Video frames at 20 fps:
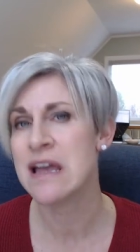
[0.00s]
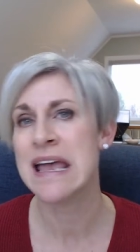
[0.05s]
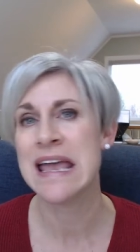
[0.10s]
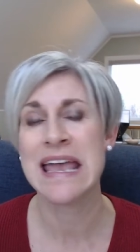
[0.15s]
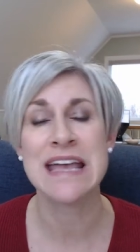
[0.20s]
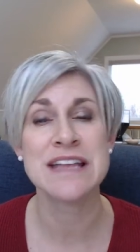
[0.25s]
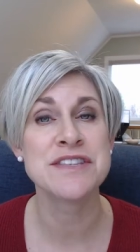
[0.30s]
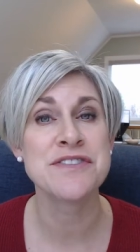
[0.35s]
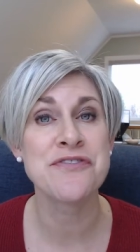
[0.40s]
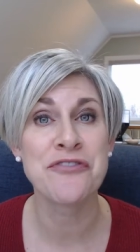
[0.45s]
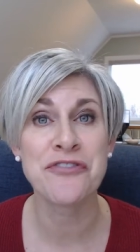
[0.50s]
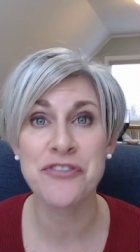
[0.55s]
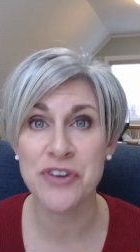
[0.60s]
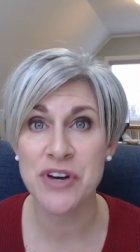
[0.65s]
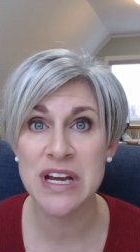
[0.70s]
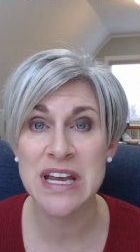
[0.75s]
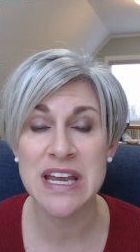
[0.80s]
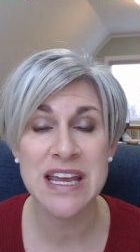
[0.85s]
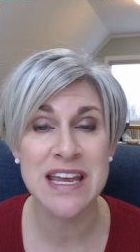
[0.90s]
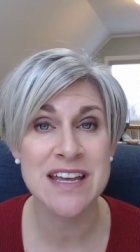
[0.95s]
It's
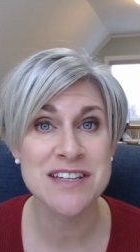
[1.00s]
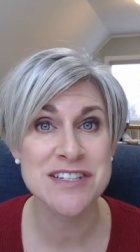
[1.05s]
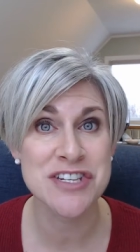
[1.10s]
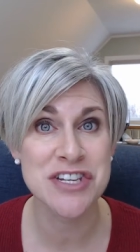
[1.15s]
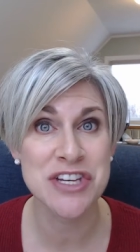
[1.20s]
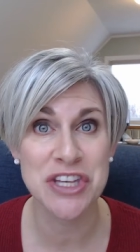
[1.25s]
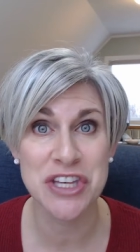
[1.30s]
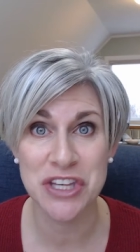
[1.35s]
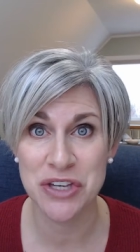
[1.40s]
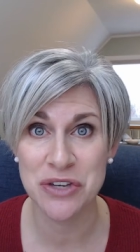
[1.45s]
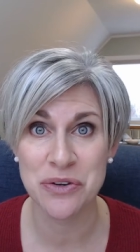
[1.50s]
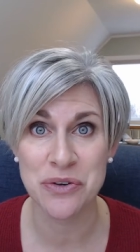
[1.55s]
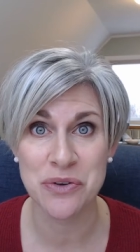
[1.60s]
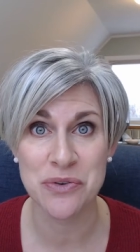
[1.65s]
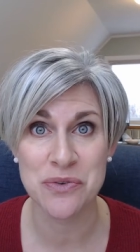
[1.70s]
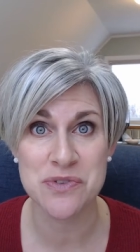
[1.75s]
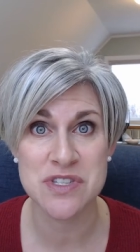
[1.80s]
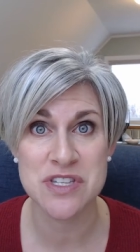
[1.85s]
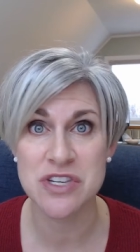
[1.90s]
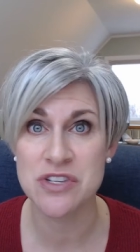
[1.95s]
free to
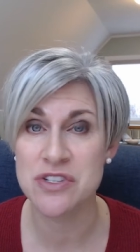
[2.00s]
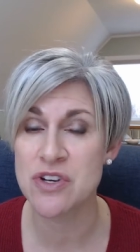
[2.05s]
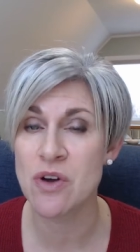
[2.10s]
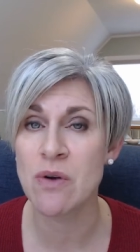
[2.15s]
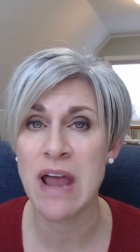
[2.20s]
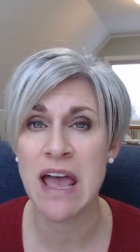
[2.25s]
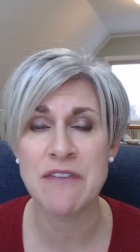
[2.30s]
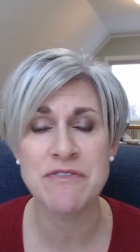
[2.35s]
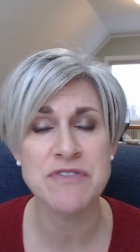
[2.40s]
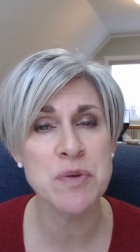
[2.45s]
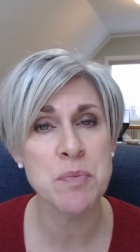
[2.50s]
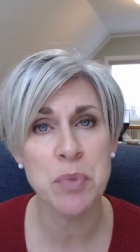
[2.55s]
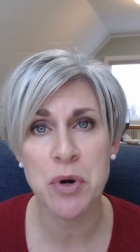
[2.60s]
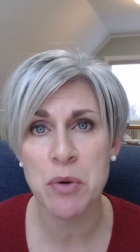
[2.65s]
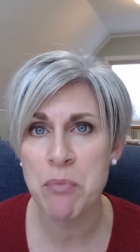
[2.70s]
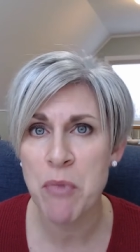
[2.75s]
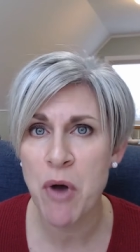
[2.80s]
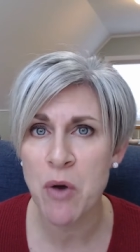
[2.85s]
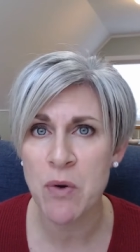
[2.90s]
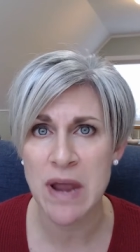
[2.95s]
use. You don't have to
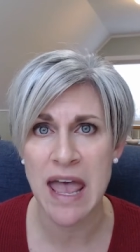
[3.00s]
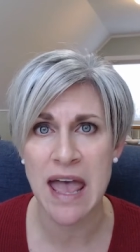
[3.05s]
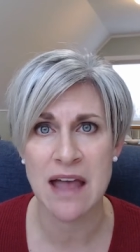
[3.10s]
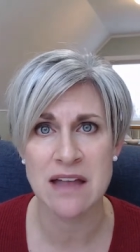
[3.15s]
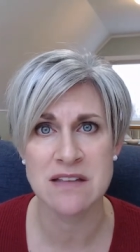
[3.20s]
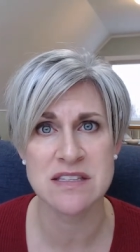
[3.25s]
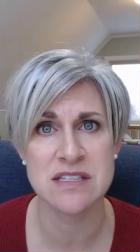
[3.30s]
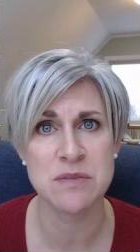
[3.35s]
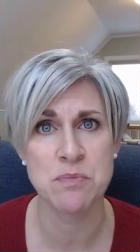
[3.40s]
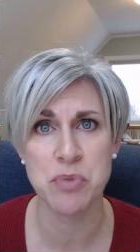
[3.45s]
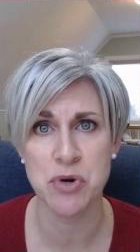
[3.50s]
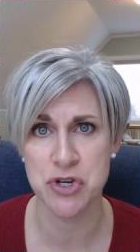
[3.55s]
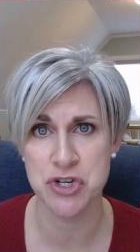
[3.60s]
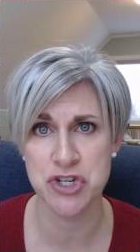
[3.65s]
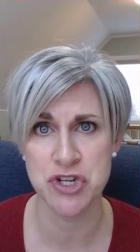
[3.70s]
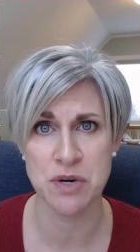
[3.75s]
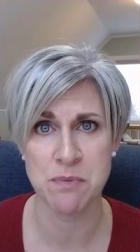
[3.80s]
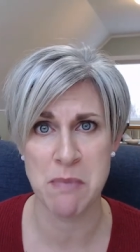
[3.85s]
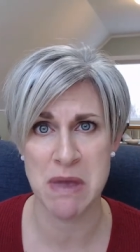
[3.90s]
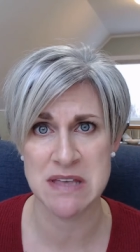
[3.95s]
promote ads to push
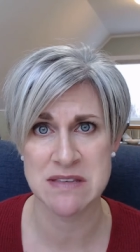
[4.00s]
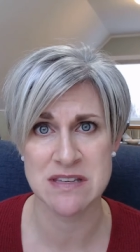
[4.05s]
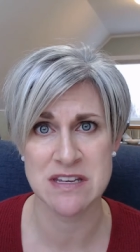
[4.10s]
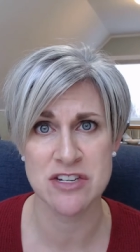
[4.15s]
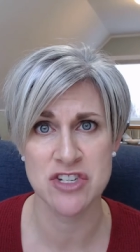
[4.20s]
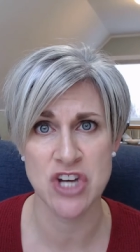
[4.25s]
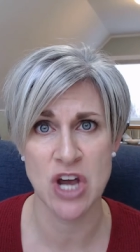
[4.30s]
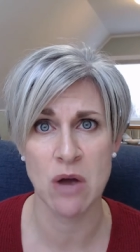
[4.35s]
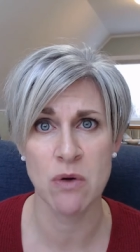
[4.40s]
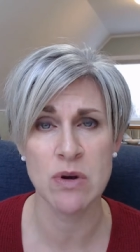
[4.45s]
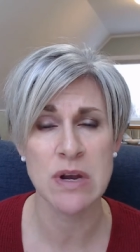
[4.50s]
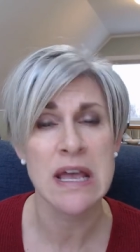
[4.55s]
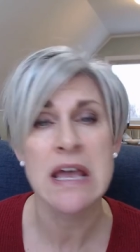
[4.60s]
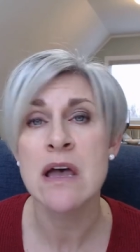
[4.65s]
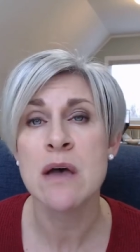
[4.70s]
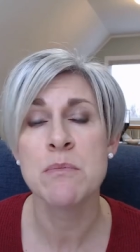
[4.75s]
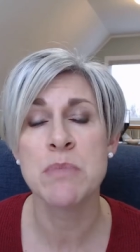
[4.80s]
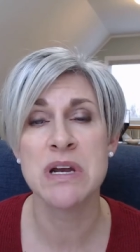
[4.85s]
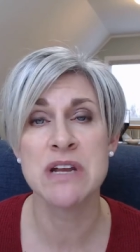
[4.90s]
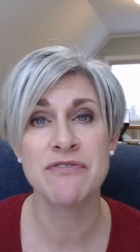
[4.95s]
your message out,
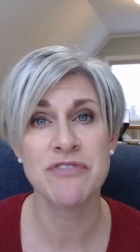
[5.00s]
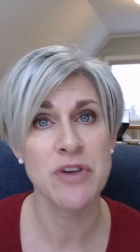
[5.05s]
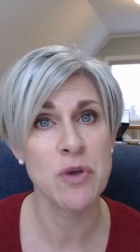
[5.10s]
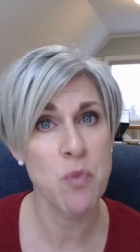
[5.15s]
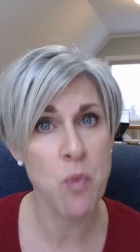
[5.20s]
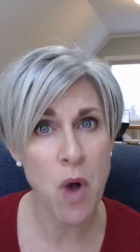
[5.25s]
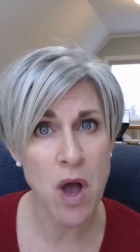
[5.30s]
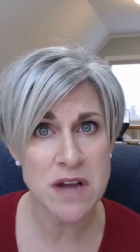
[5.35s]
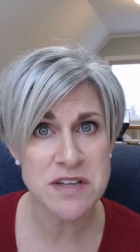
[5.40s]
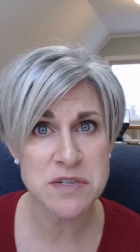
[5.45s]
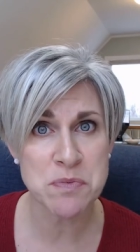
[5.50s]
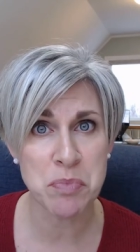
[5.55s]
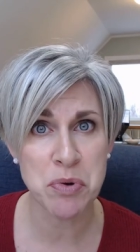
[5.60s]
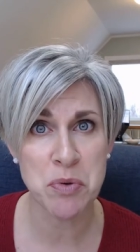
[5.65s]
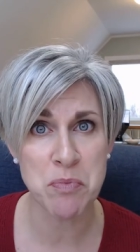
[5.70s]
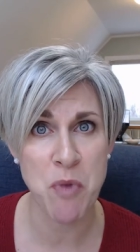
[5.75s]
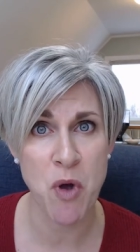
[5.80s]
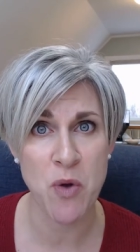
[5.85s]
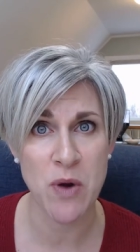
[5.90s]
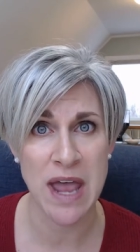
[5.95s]
but if you want to
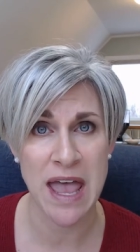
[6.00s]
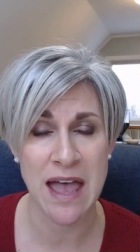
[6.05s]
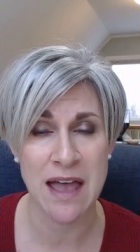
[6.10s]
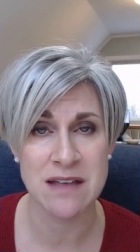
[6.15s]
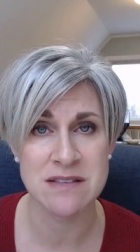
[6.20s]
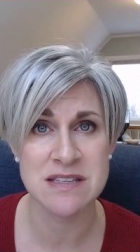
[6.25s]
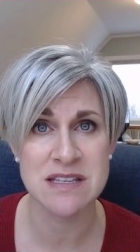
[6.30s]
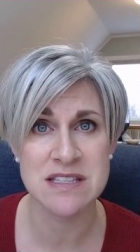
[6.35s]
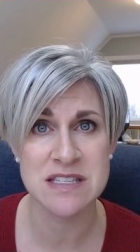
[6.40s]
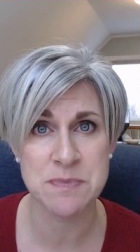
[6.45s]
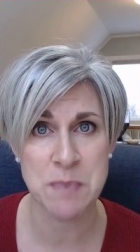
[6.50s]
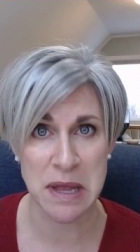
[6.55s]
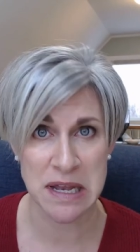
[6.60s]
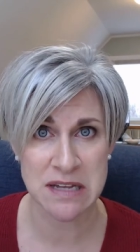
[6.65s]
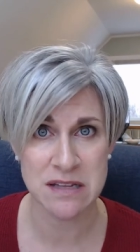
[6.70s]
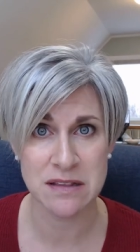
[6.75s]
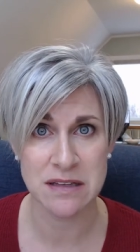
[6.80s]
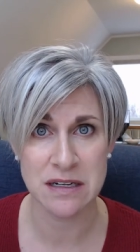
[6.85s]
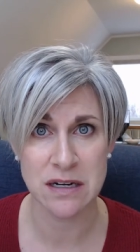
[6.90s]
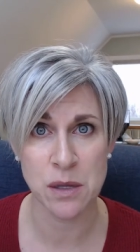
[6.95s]
promote ads and spend
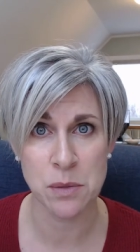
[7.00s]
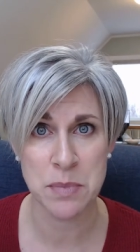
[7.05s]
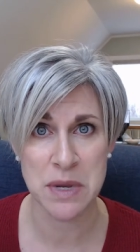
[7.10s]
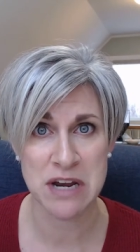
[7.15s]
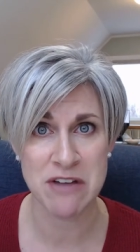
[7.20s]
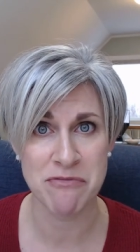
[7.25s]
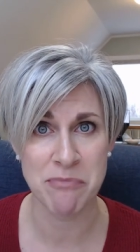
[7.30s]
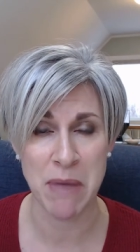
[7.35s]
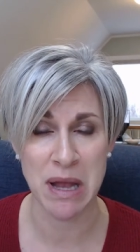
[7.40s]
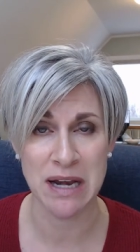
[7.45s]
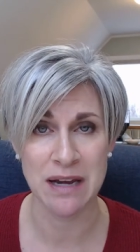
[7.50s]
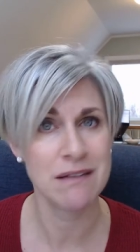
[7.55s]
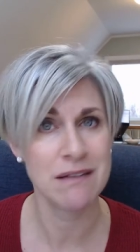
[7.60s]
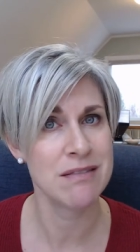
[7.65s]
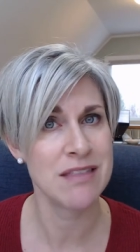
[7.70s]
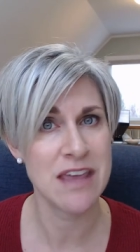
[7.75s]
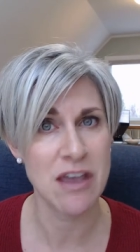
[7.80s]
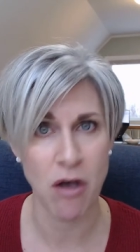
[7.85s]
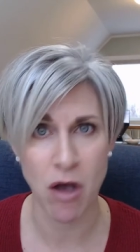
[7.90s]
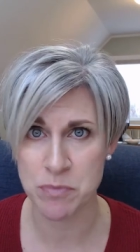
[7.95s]
a little bit of money,
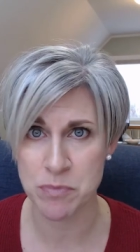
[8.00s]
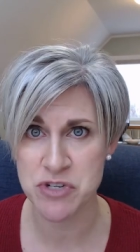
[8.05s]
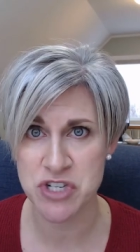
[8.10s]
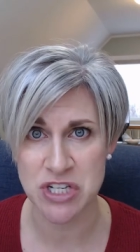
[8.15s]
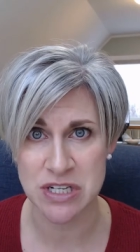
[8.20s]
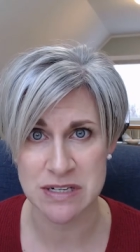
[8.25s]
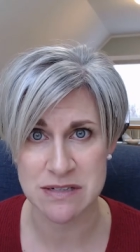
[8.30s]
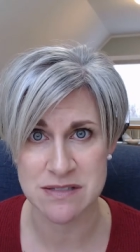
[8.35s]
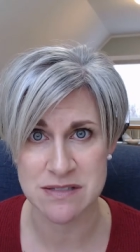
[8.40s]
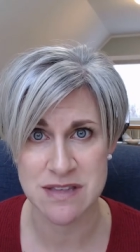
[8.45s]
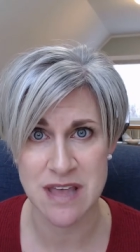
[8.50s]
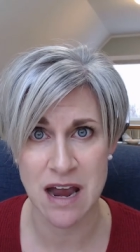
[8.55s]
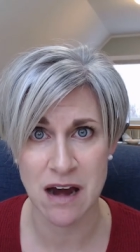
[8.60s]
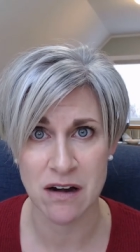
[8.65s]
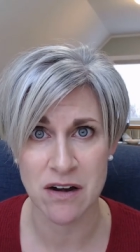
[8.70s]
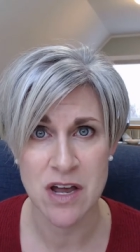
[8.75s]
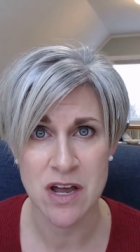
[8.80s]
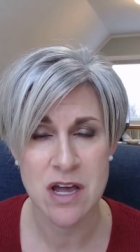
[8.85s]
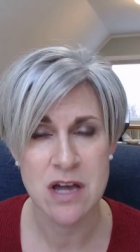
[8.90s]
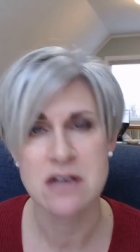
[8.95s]
the option is there.